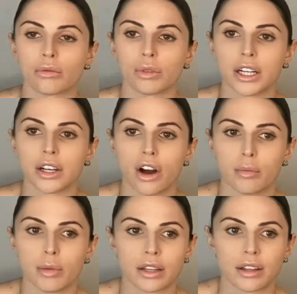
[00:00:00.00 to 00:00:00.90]
are all really
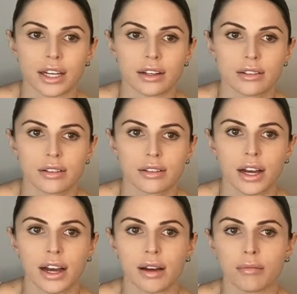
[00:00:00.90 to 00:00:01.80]
common things,
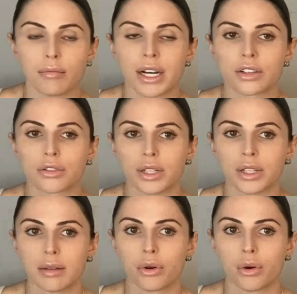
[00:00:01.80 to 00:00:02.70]
but it's
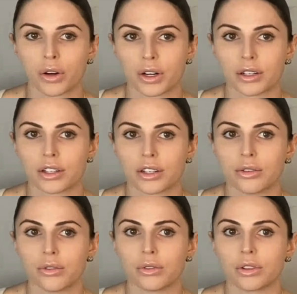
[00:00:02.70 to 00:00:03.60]
really important
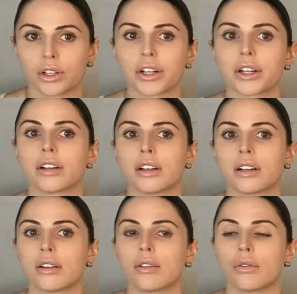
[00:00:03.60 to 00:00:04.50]
to
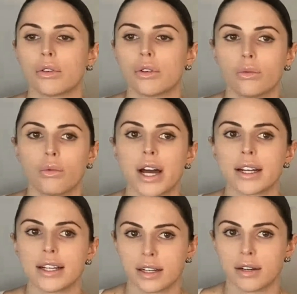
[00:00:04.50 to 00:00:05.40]
learn
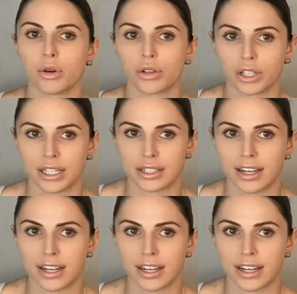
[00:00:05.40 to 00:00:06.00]
what is an emotionally